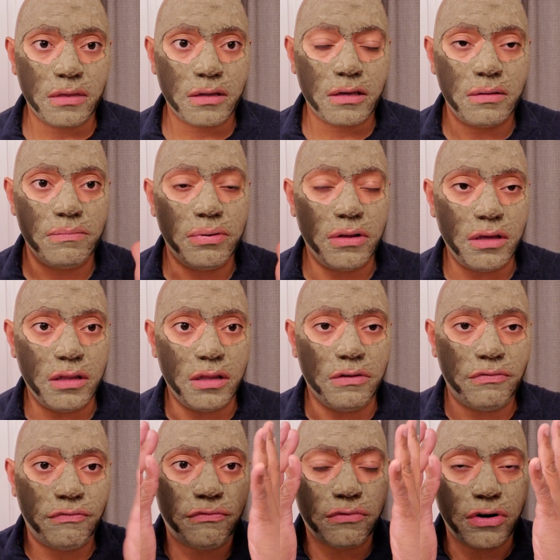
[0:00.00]
completely
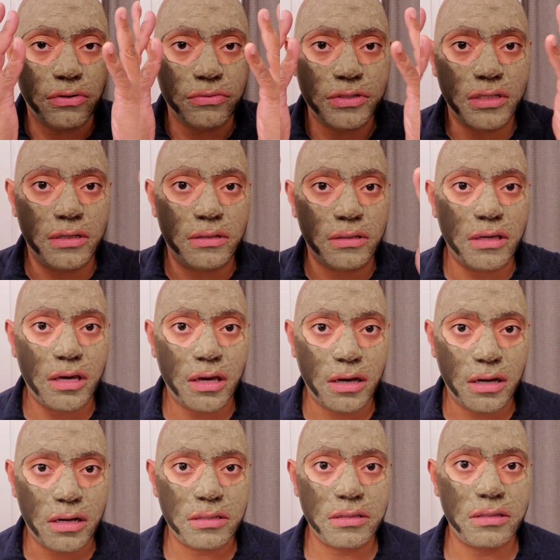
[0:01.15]
frozen
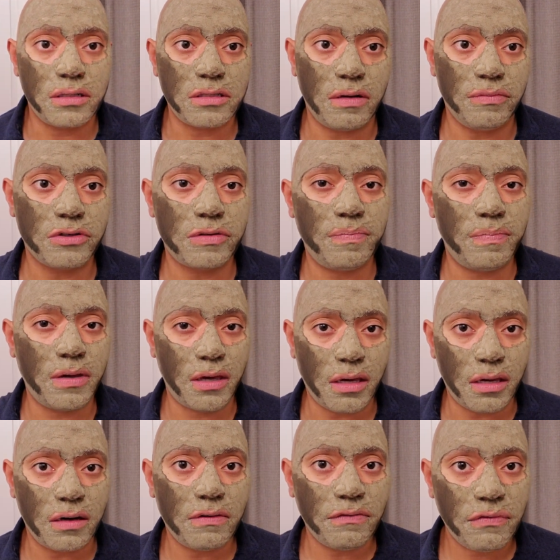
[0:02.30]
cast that's almost
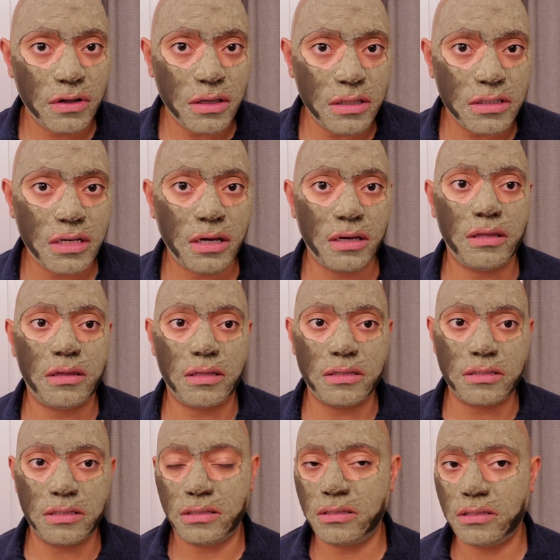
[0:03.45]
painfully tight. This
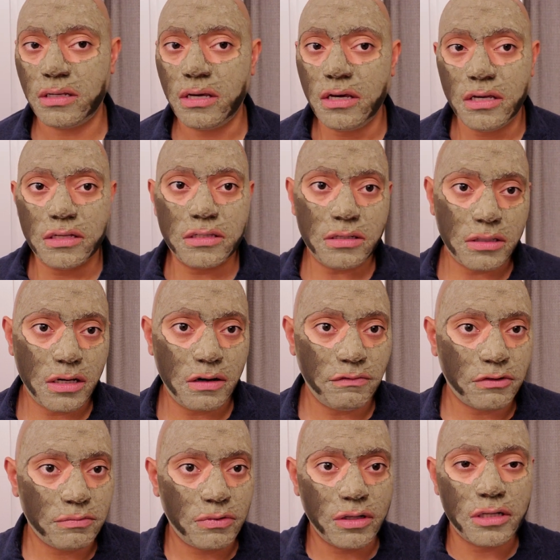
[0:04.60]
is still
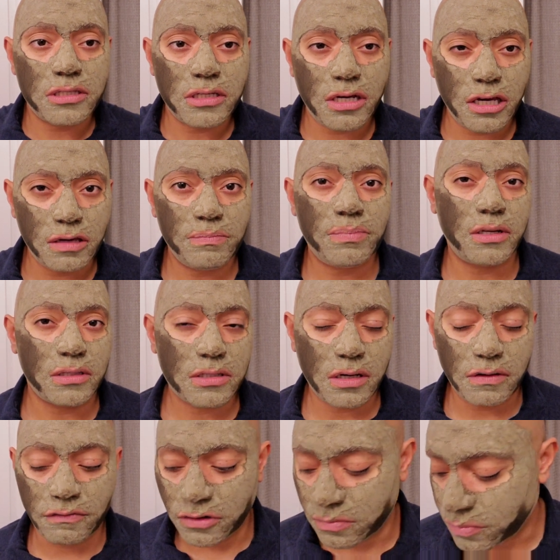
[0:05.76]
comfortable. It's tight, but it's
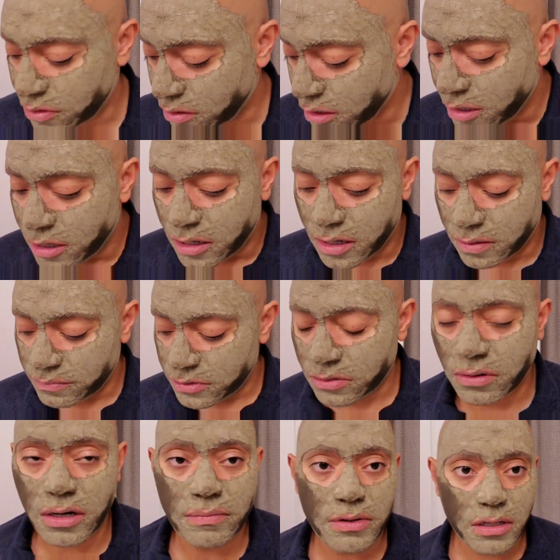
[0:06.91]
comfortable. So
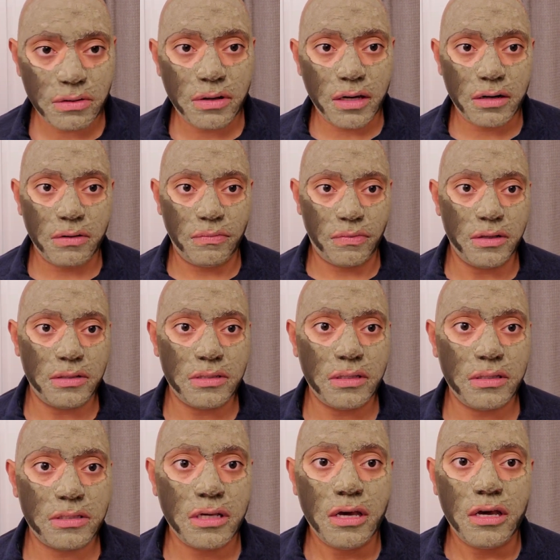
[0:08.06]
I'm gonna go ahead and rinse
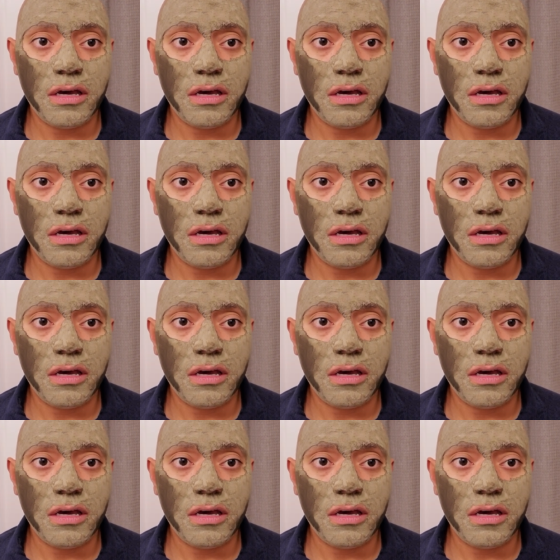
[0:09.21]
this.